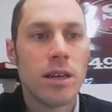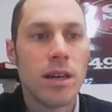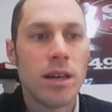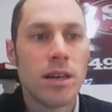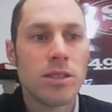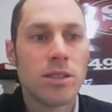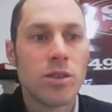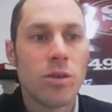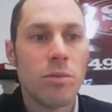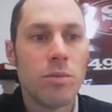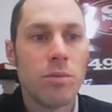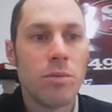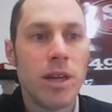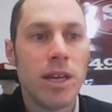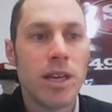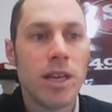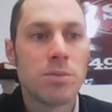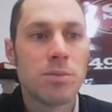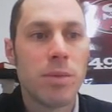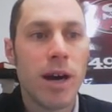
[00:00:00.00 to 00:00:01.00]
Uh, so when
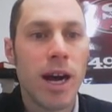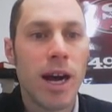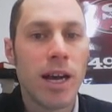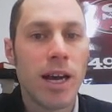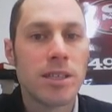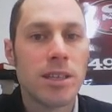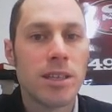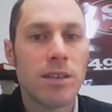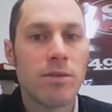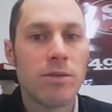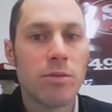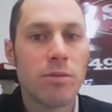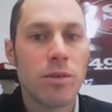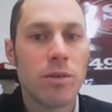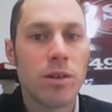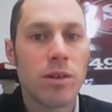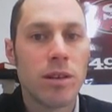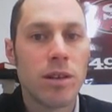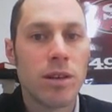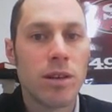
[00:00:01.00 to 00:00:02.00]
B is positive,
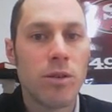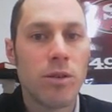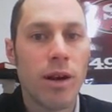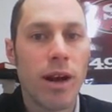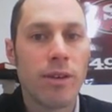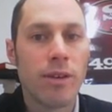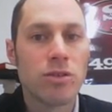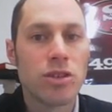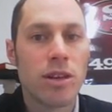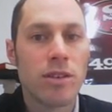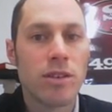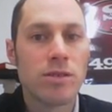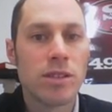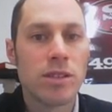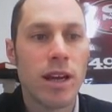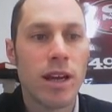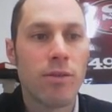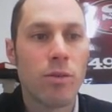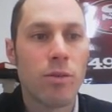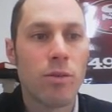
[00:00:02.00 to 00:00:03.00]
the graph shifts
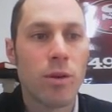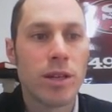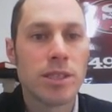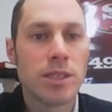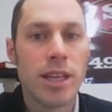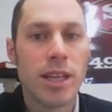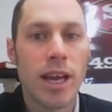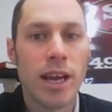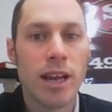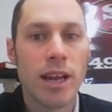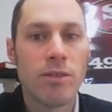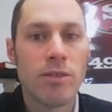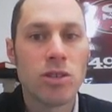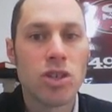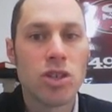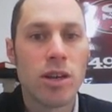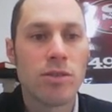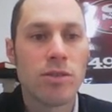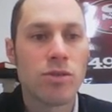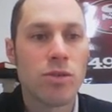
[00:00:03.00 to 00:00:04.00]
left. When it's negative, it
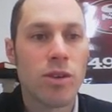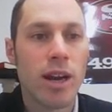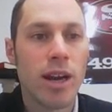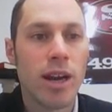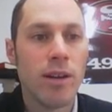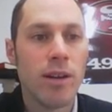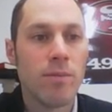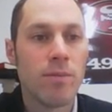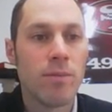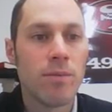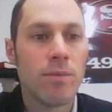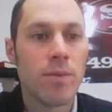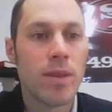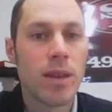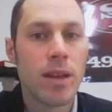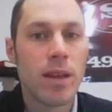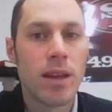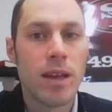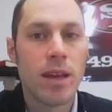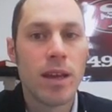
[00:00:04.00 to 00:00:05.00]
shifts right.
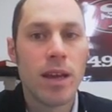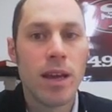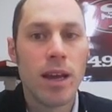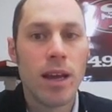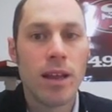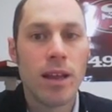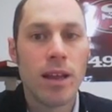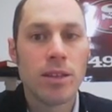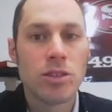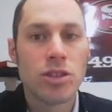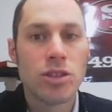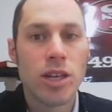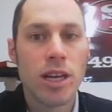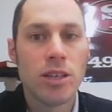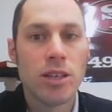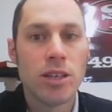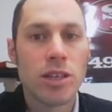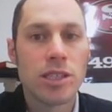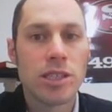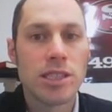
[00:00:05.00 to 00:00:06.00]
And let's
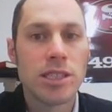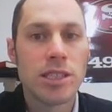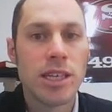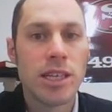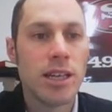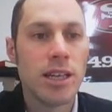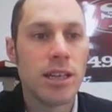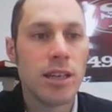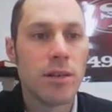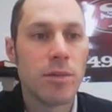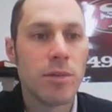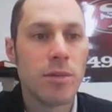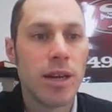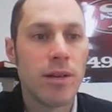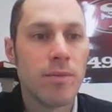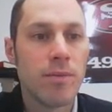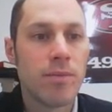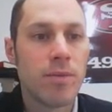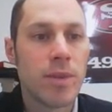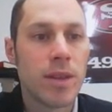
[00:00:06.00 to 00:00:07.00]
change our C a little
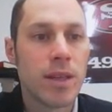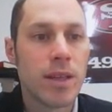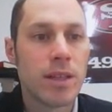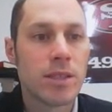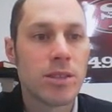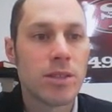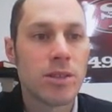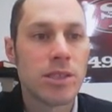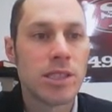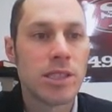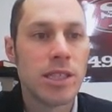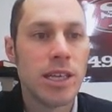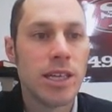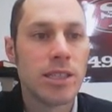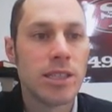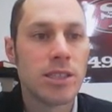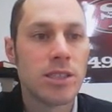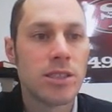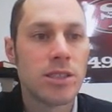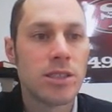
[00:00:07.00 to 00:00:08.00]
bit. So C
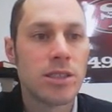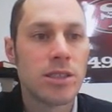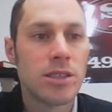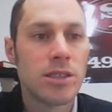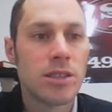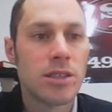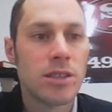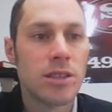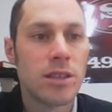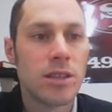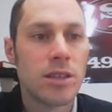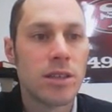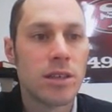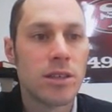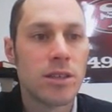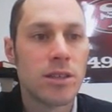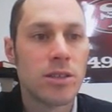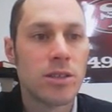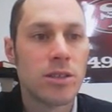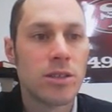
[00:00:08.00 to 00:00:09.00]
is
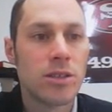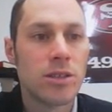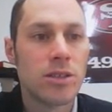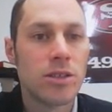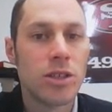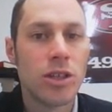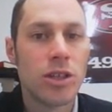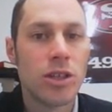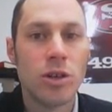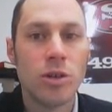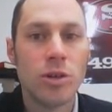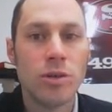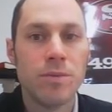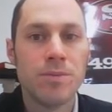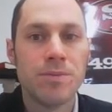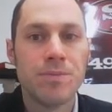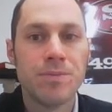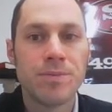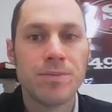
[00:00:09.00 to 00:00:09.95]
2.